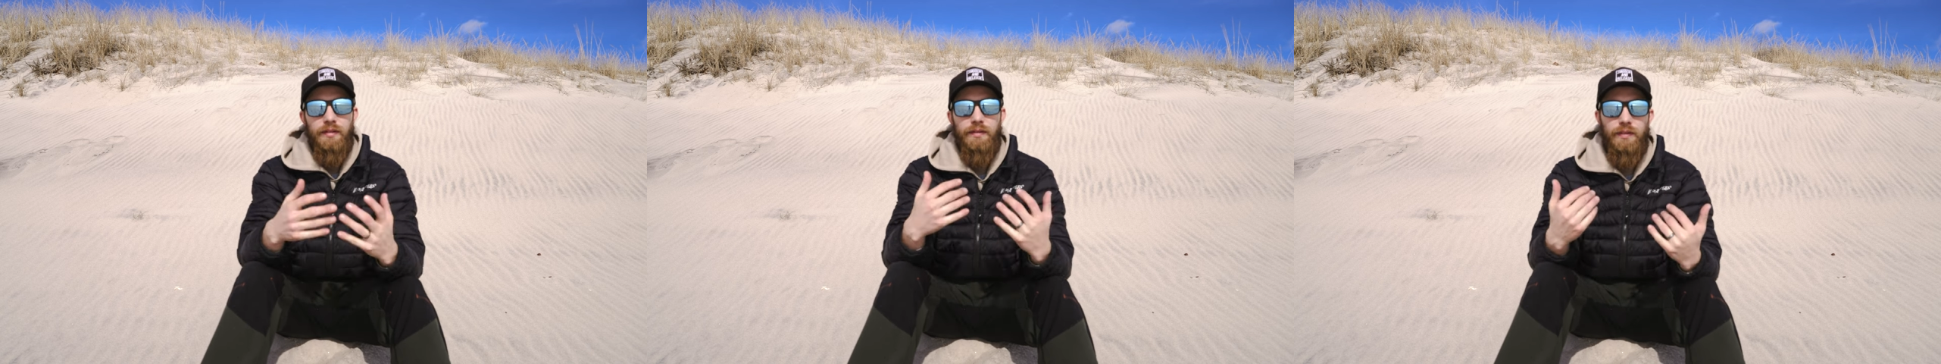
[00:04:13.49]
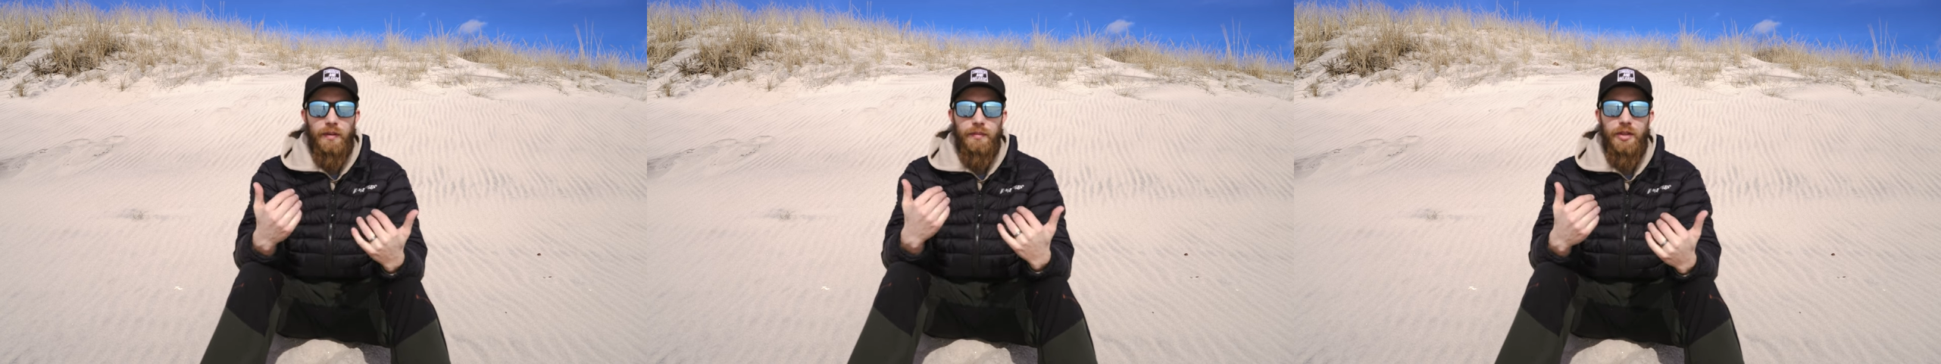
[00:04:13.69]

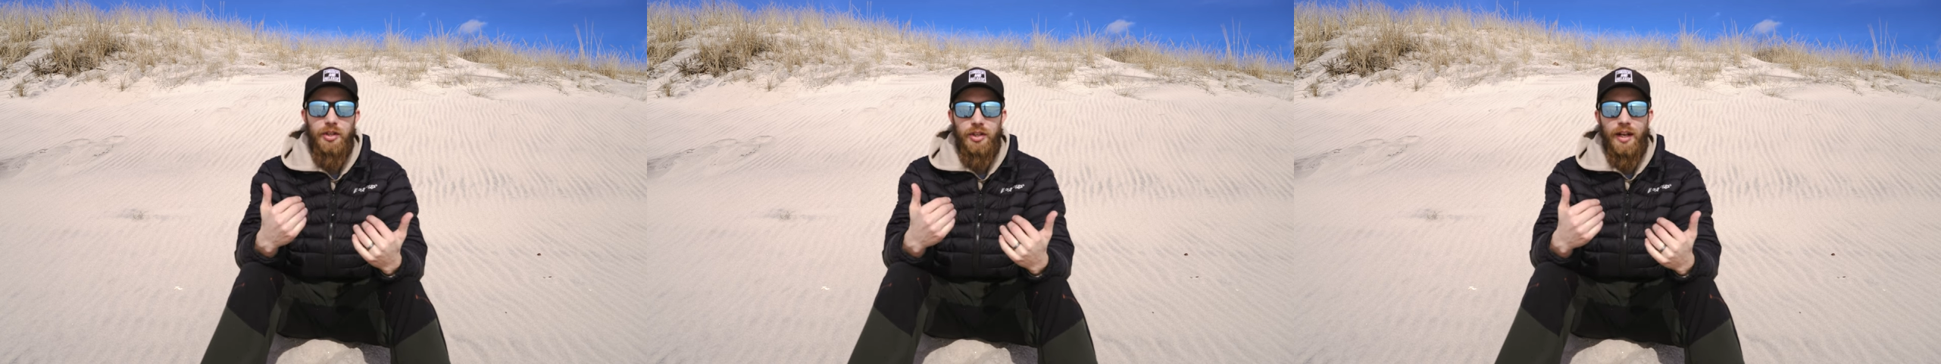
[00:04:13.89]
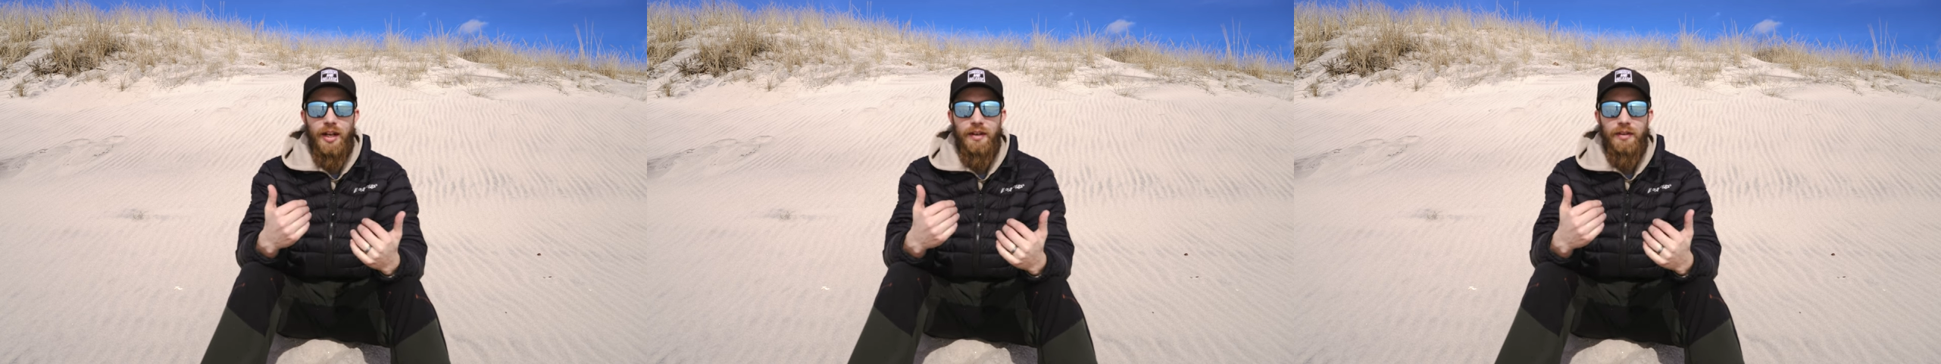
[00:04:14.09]
from the
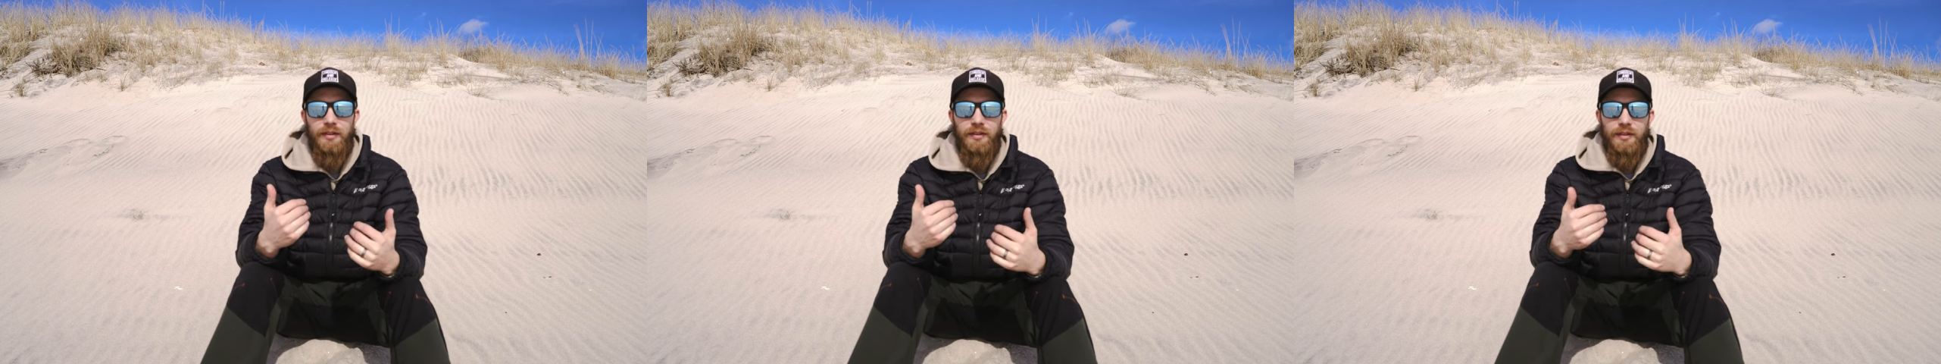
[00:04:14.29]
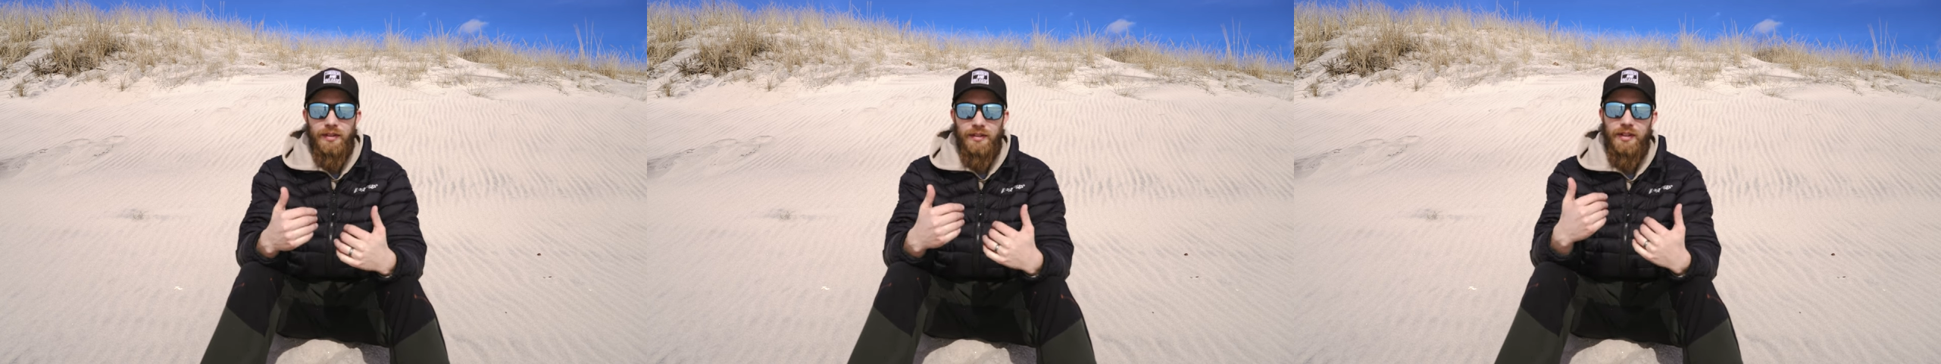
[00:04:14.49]

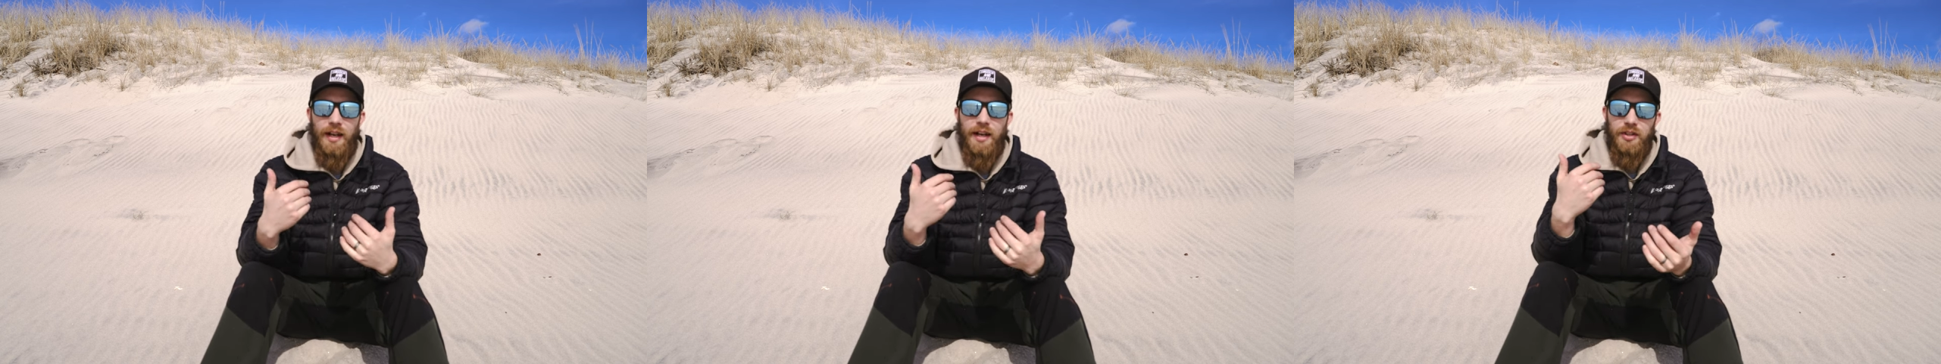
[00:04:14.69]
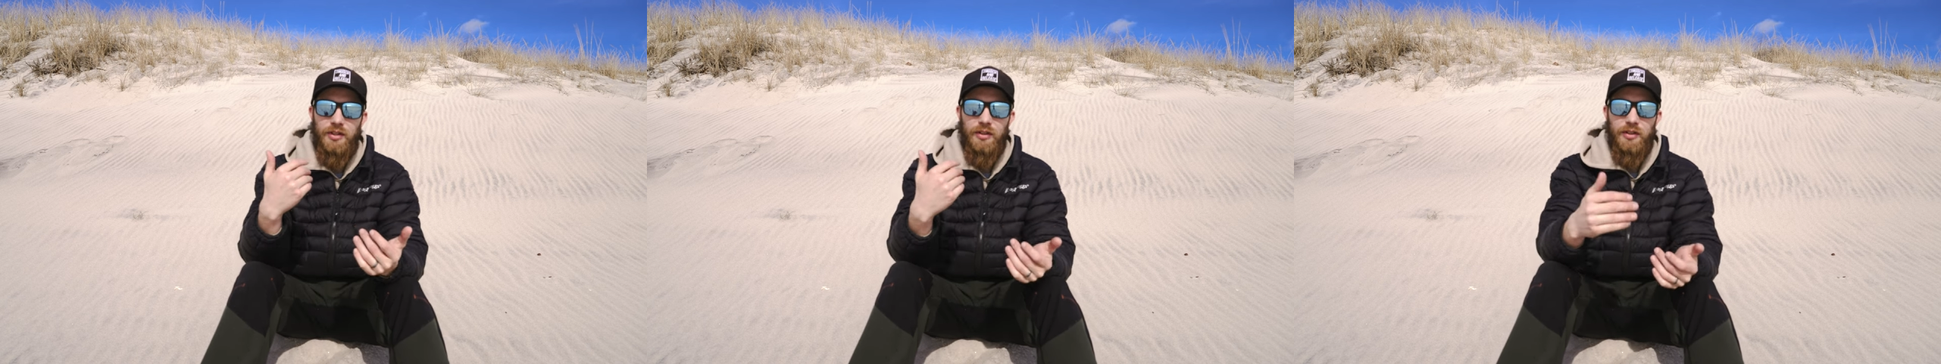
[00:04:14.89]
channel to
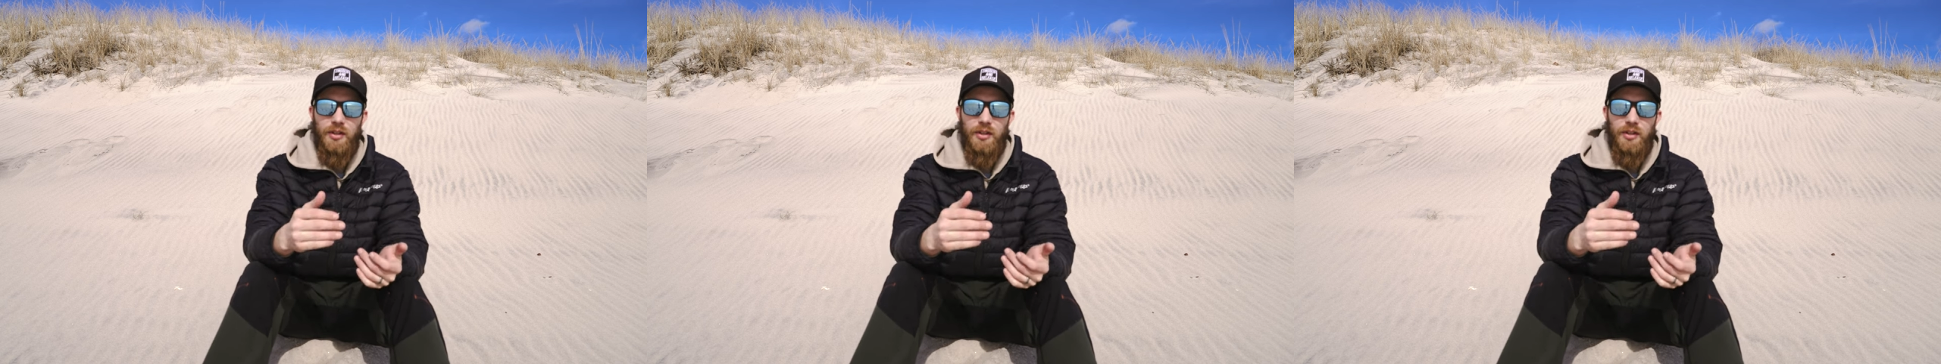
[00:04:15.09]
actually